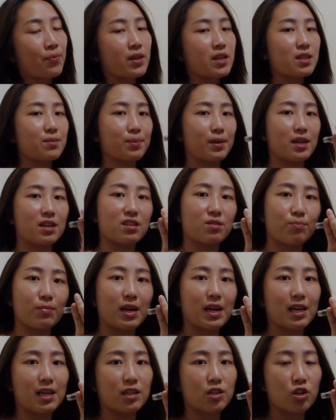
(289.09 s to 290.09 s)
It's because
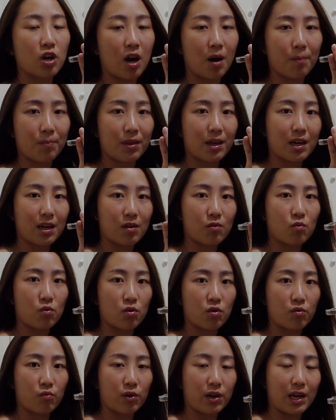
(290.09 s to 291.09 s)
my top that I
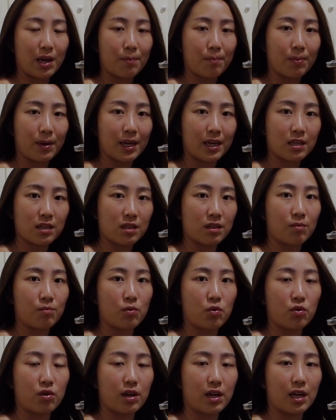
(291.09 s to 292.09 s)
wore when I biked in the
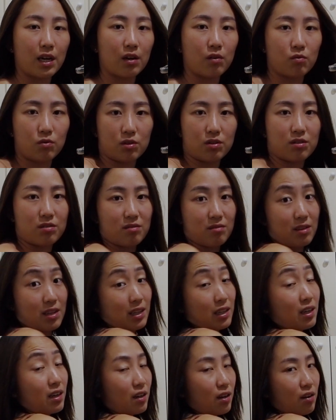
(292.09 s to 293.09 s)
morning
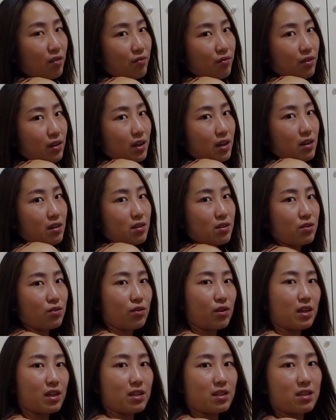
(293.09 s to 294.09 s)
it cut off there, so
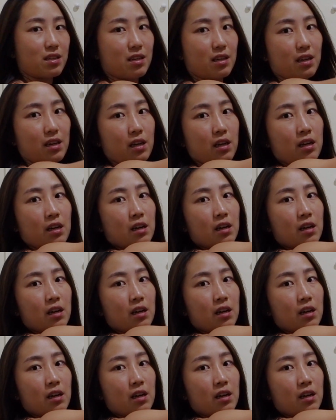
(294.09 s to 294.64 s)
you can see